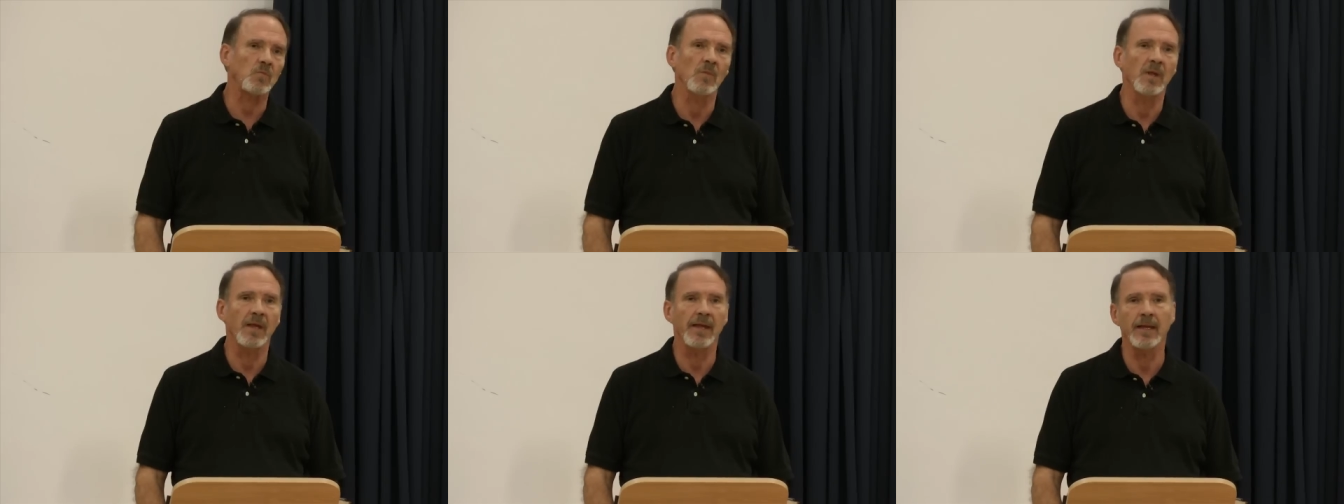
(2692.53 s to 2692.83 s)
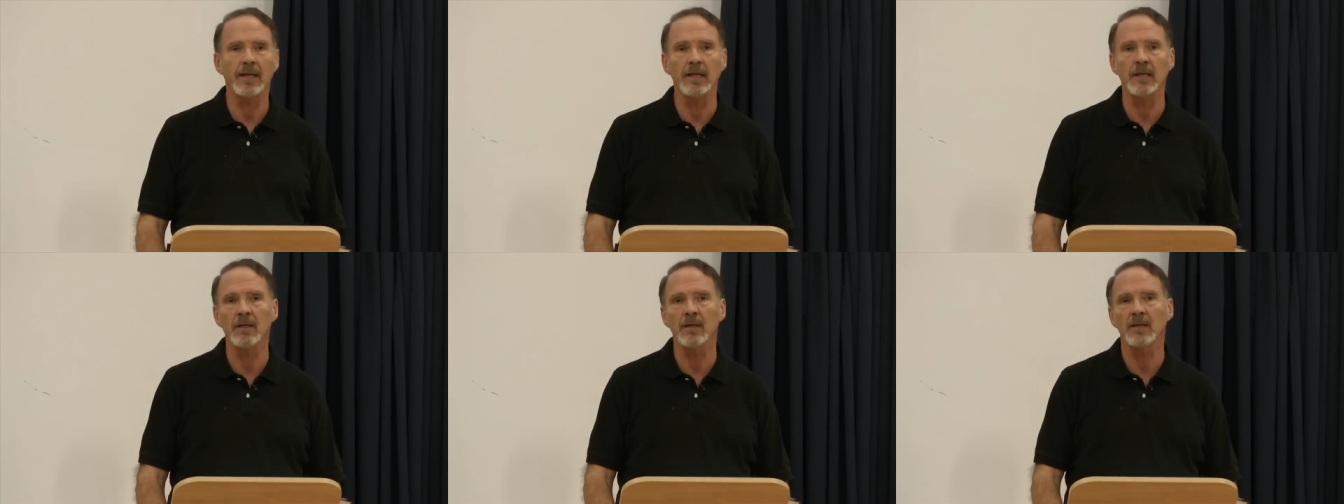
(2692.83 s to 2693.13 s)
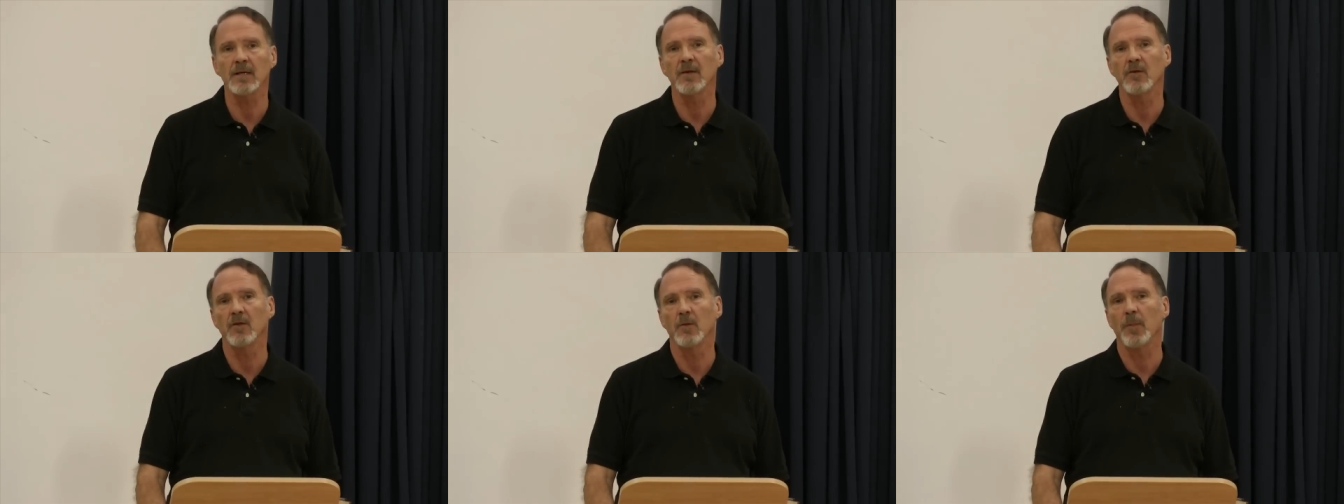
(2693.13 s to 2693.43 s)
And
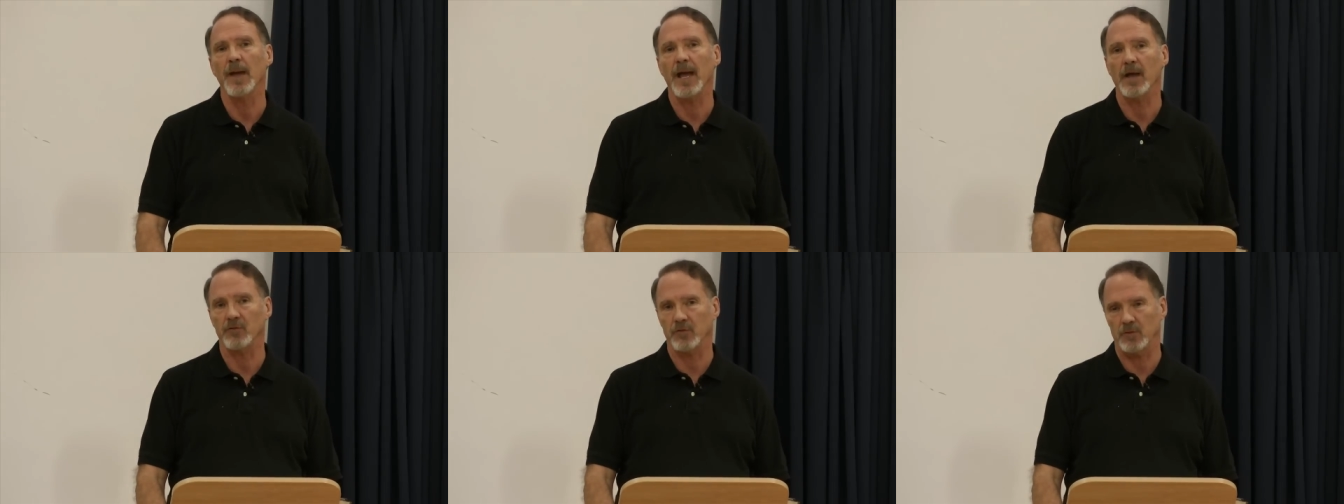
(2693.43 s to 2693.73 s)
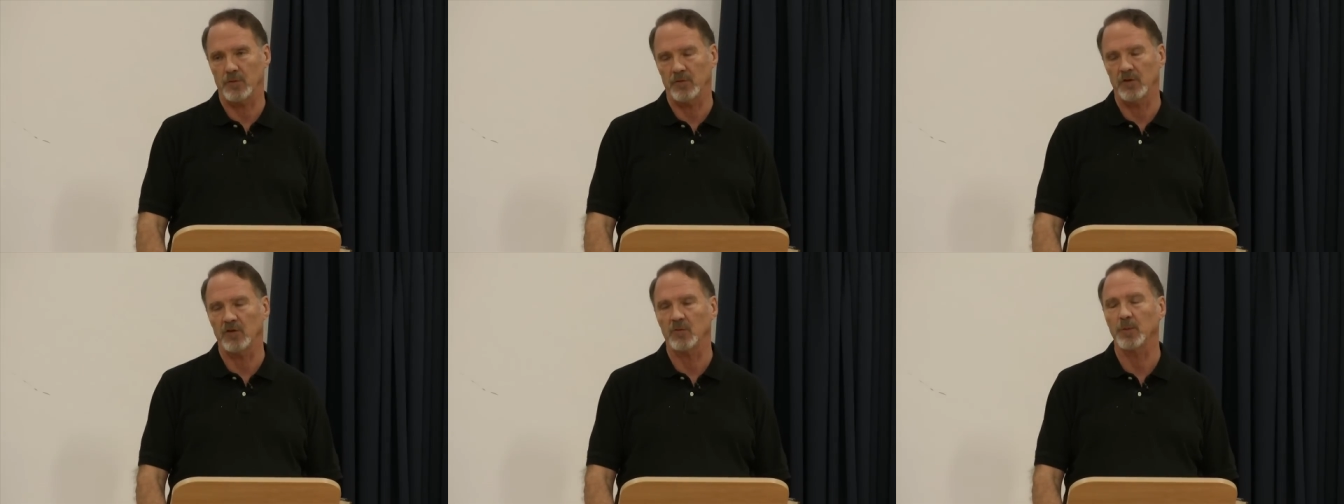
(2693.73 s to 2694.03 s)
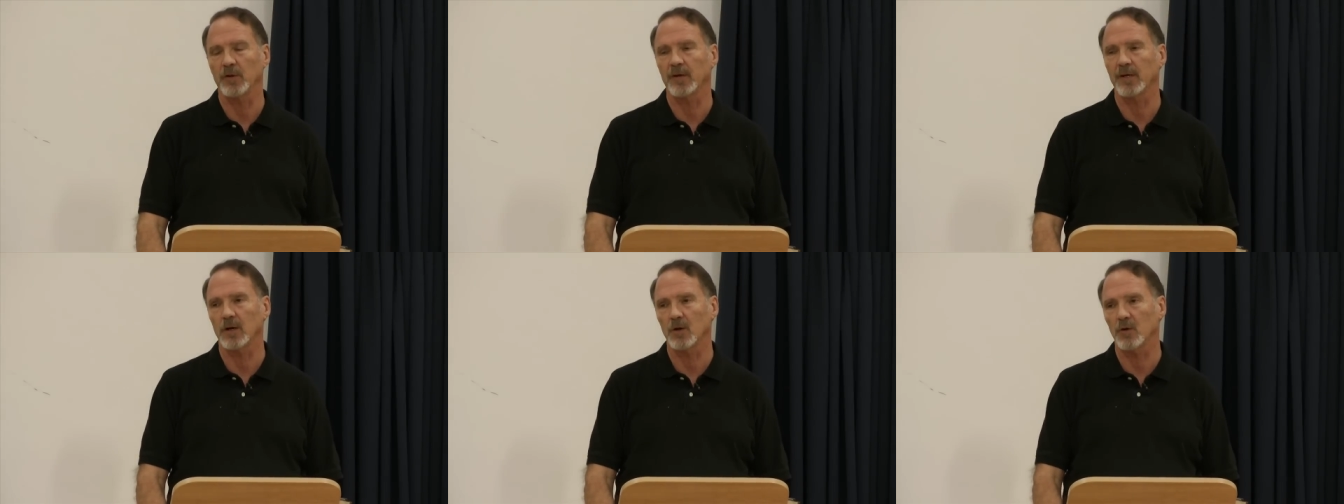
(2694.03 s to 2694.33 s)
the pastor of this
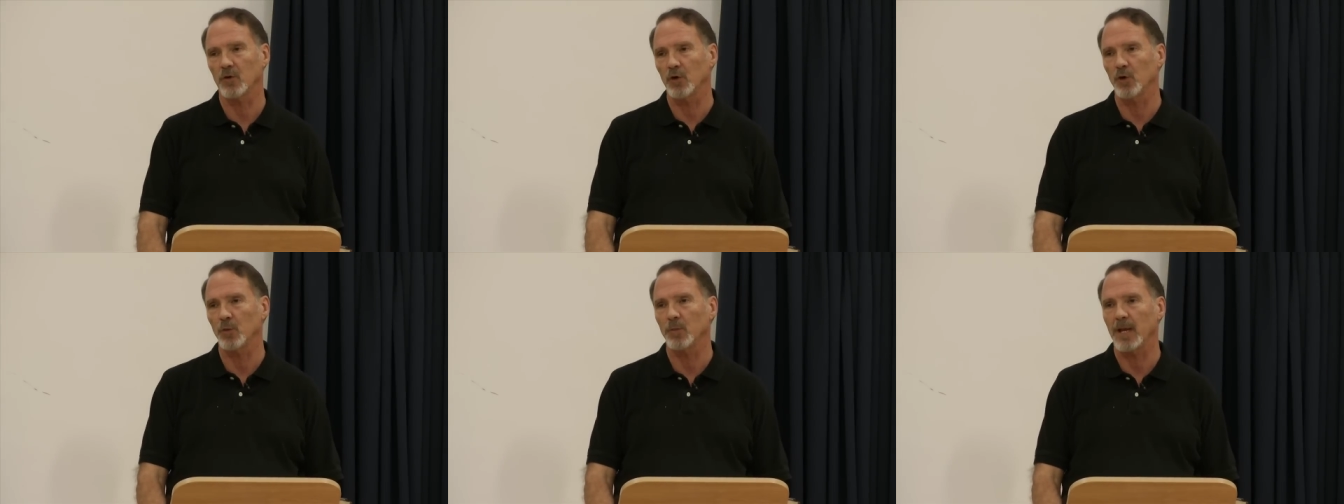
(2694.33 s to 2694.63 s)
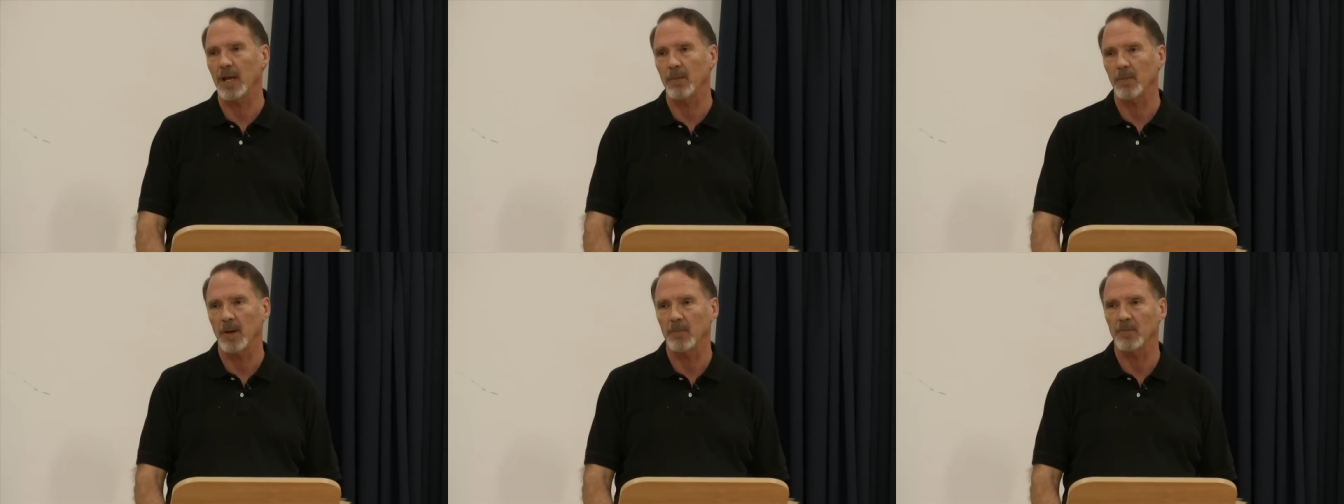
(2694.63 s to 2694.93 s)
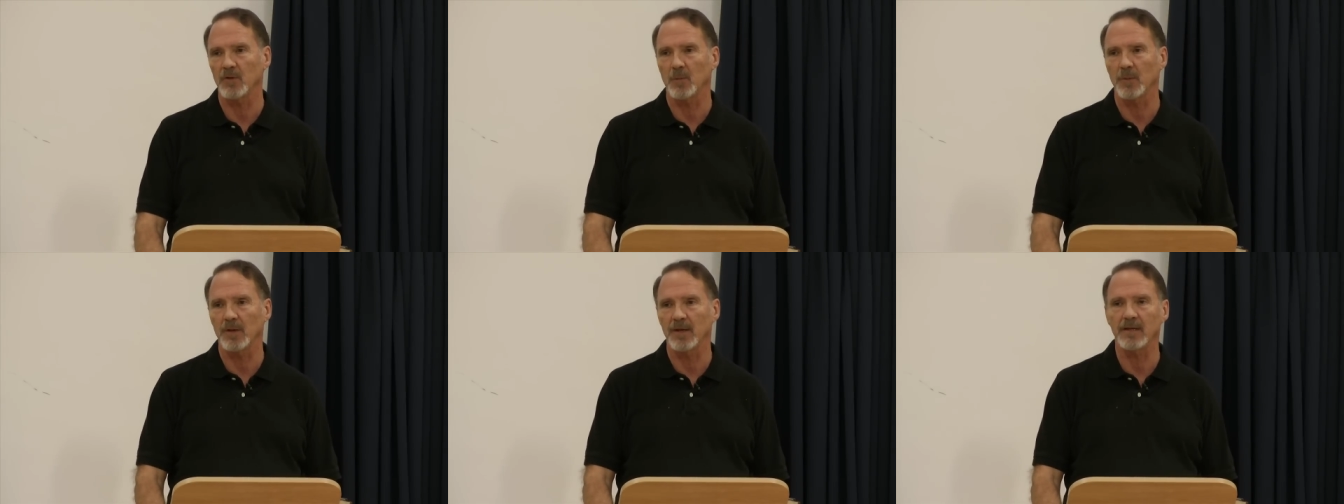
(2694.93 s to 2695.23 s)
particular group came
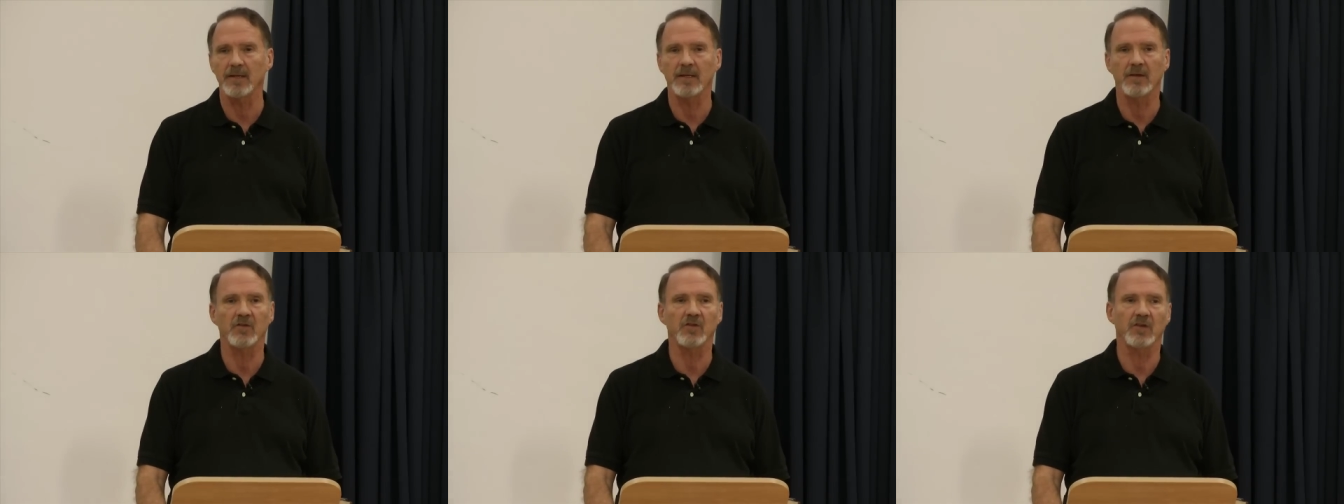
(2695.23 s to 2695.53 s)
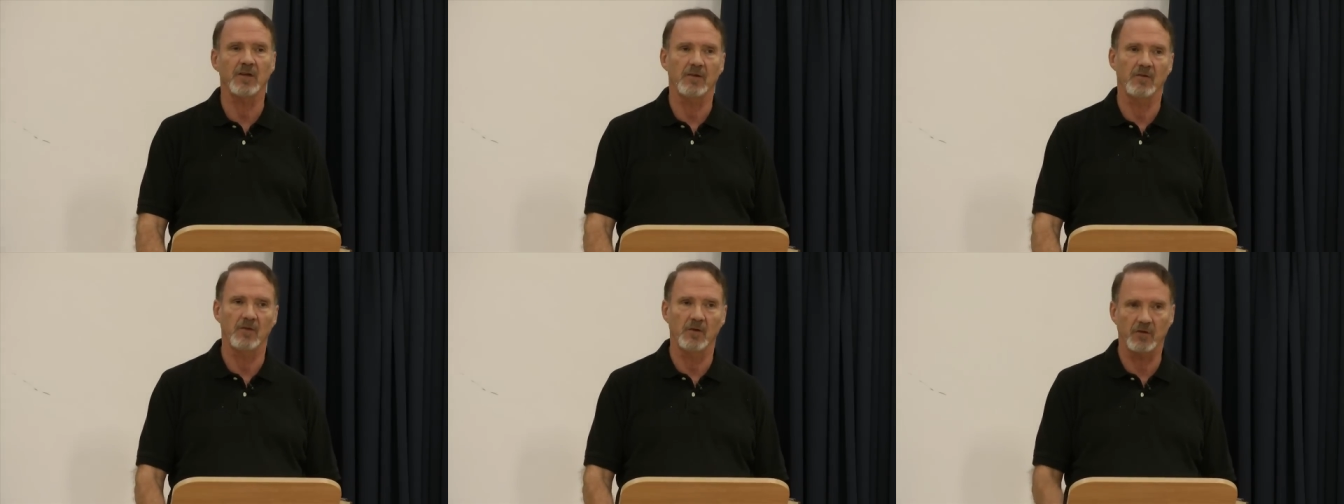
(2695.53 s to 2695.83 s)
up to me and he said,